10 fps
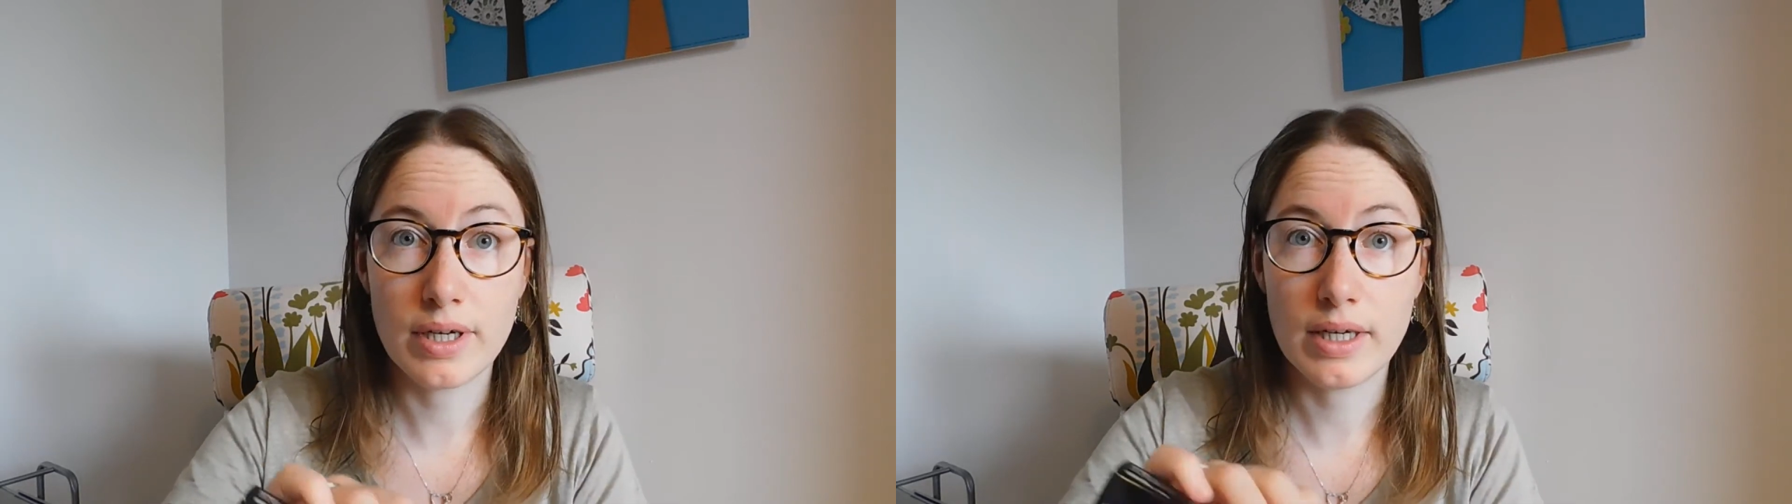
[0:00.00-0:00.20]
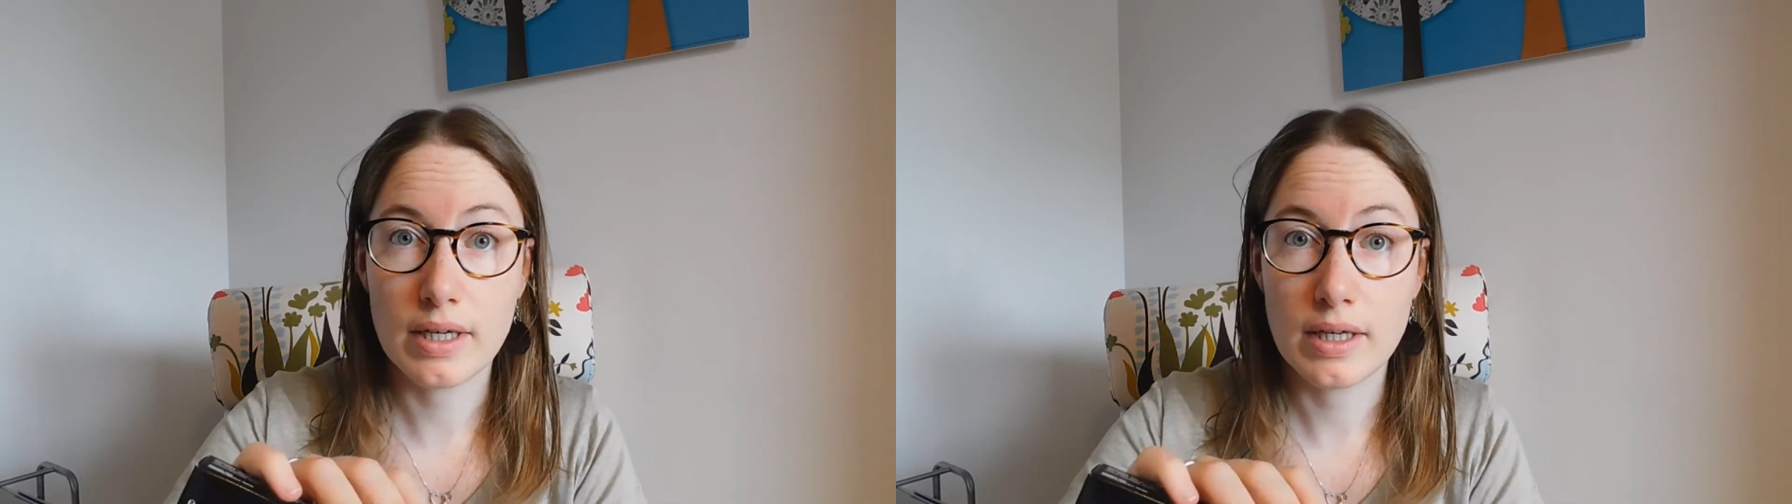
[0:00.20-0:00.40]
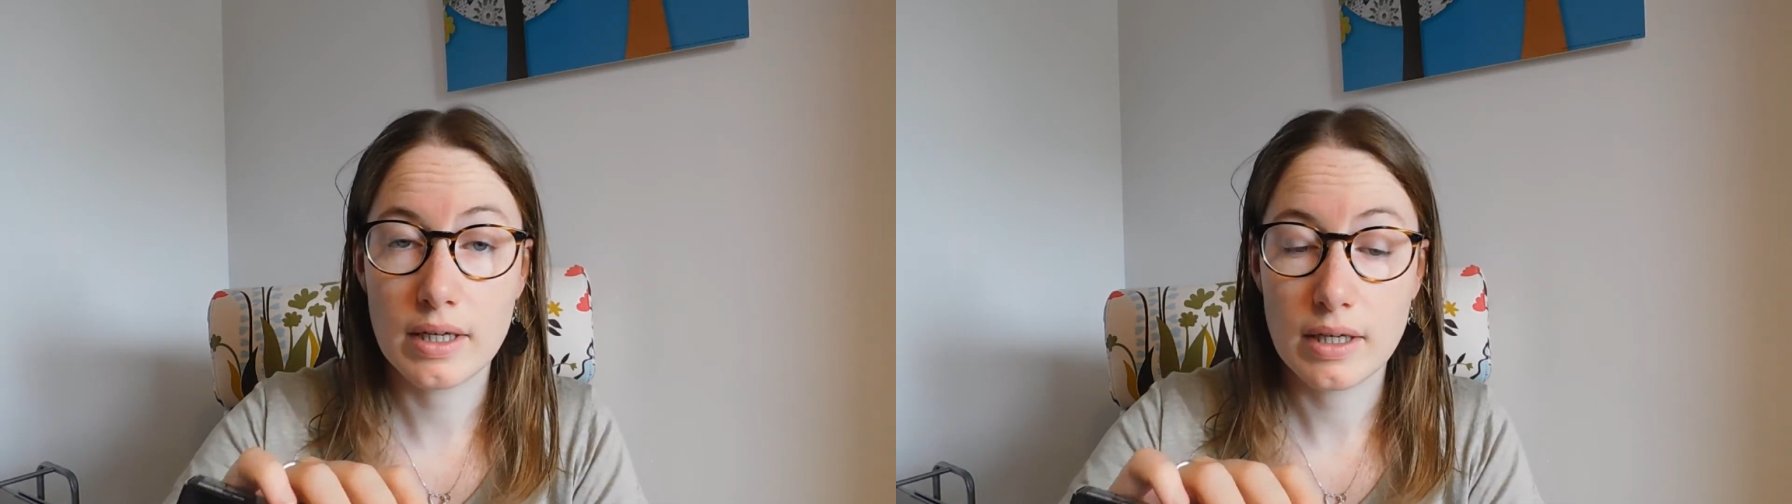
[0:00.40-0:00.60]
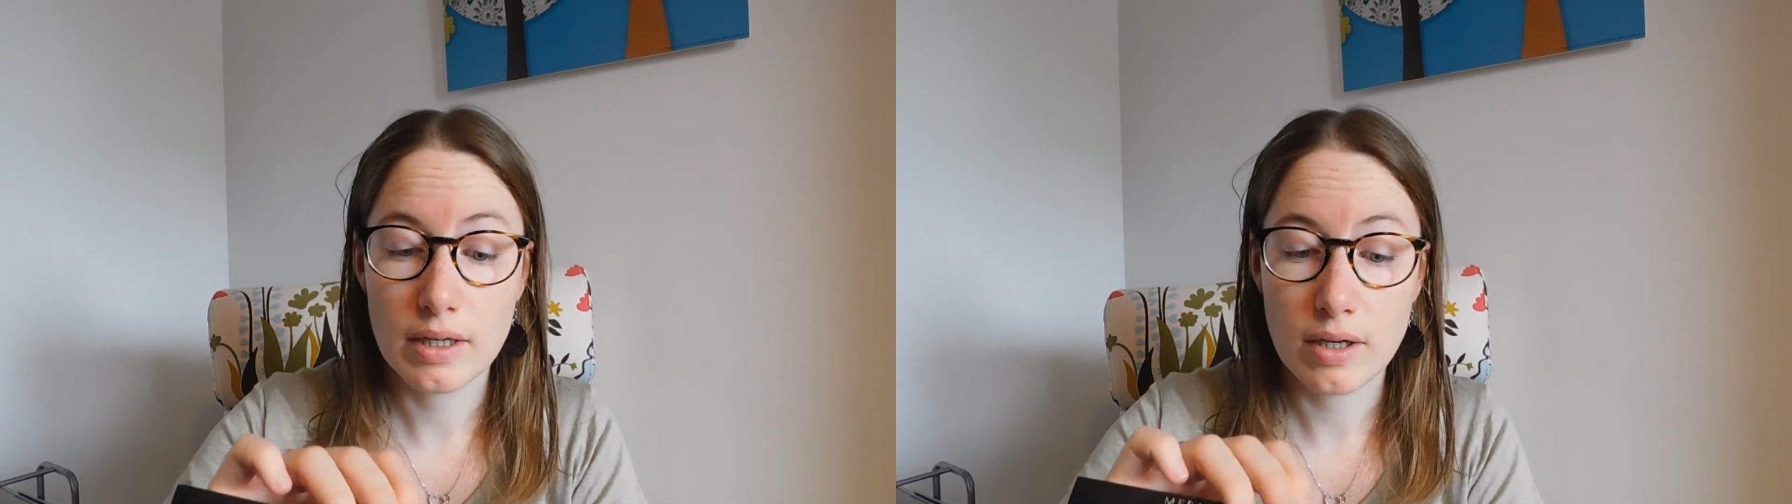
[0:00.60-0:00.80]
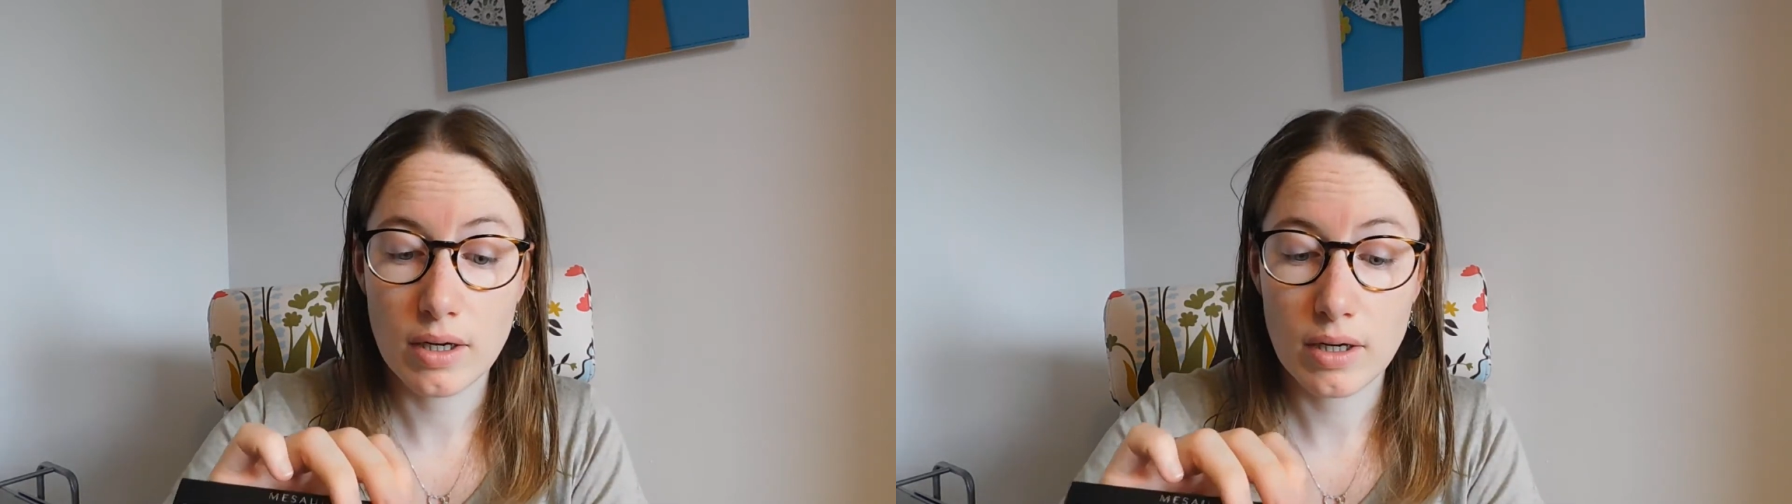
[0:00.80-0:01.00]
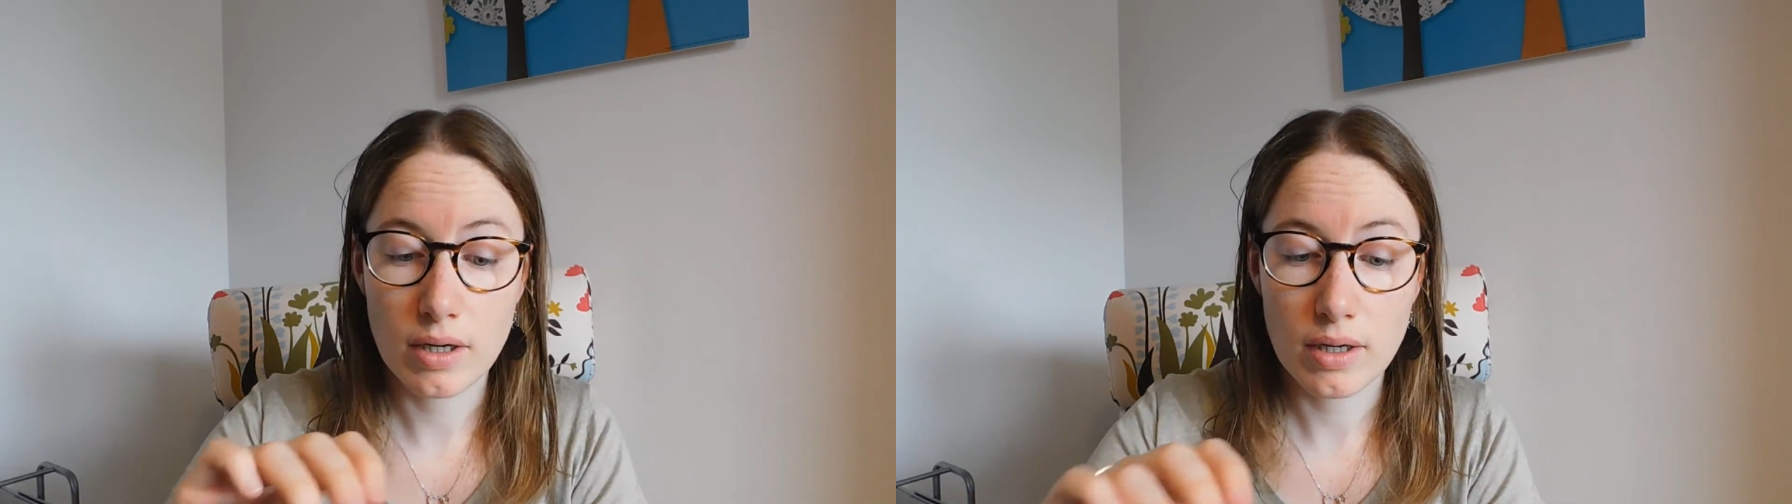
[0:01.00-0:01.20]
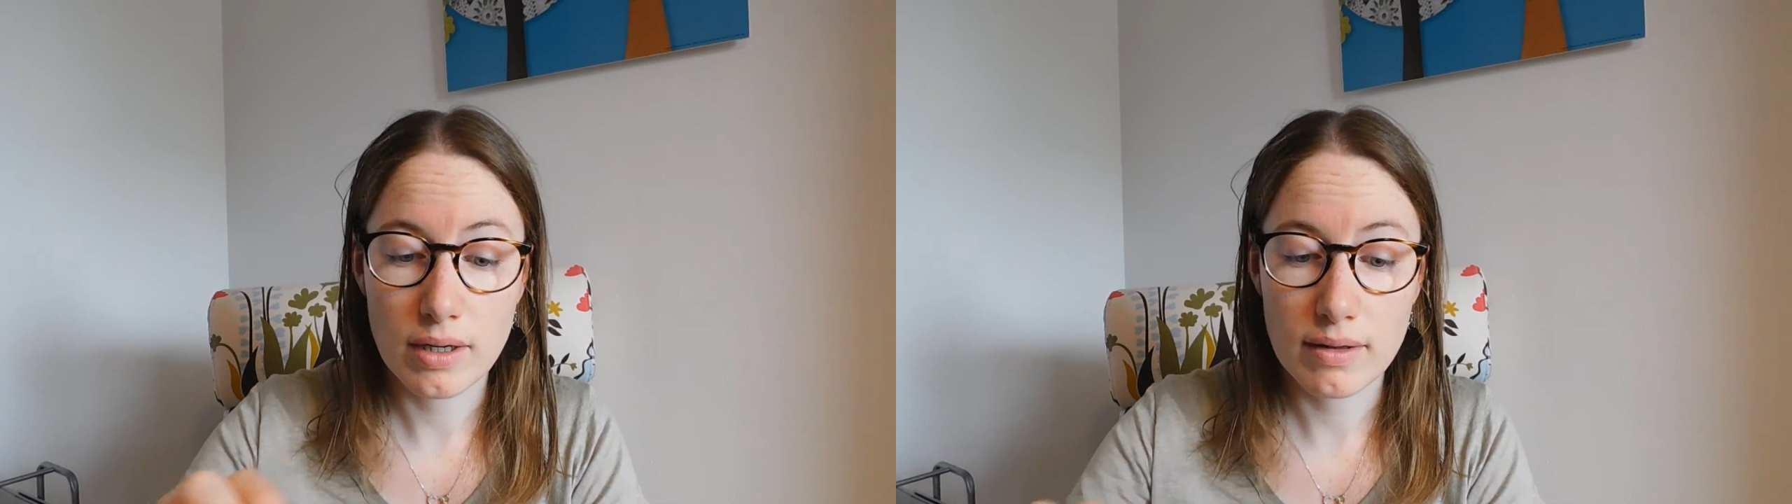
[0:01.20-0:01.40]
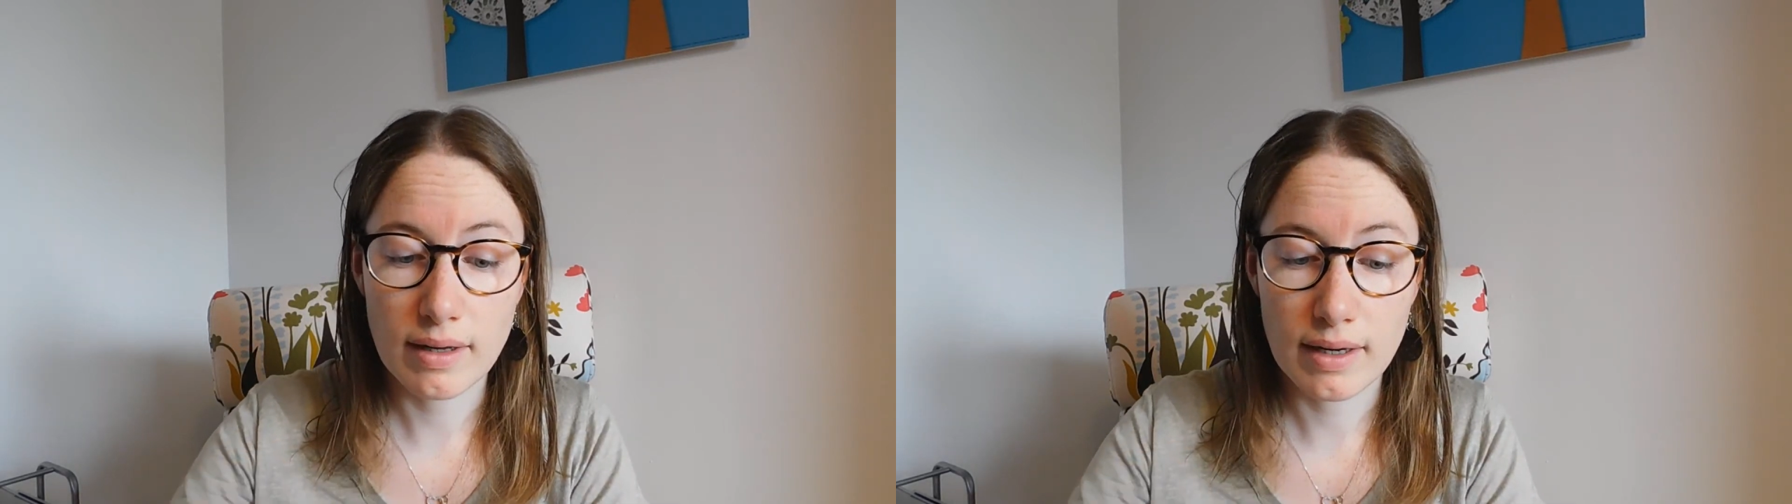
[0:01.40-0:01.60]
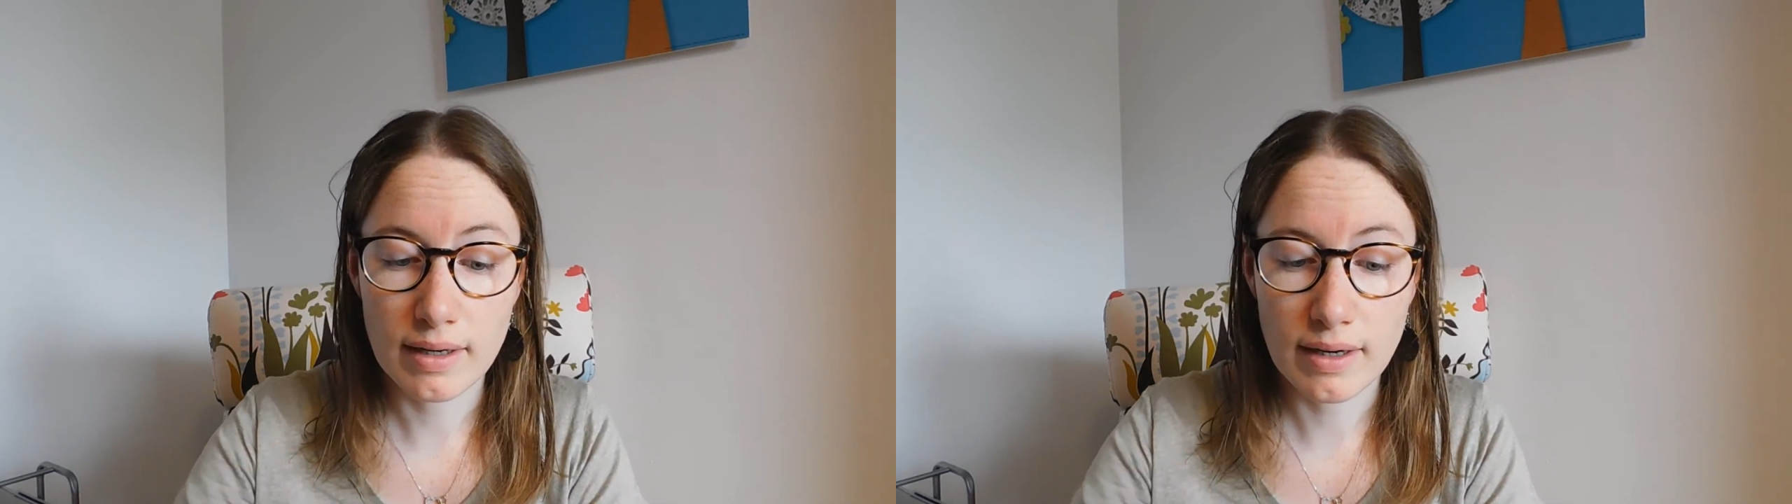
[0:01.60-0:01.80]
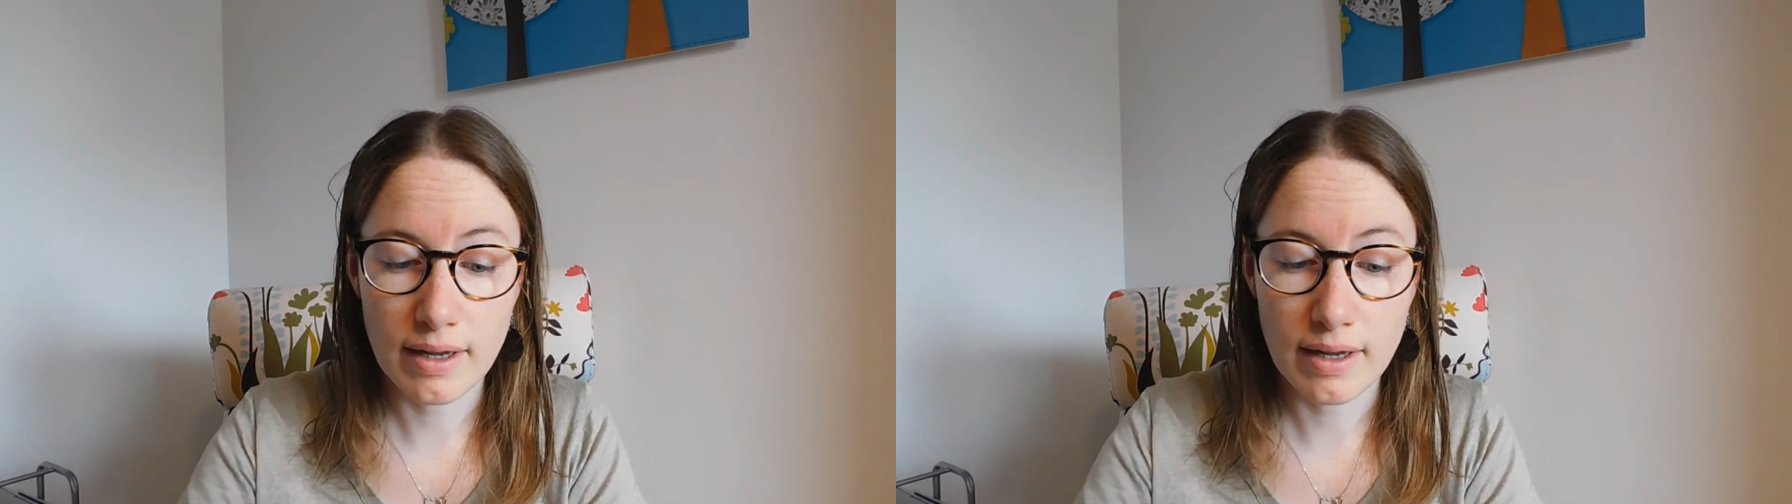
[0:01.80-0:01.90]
in Italian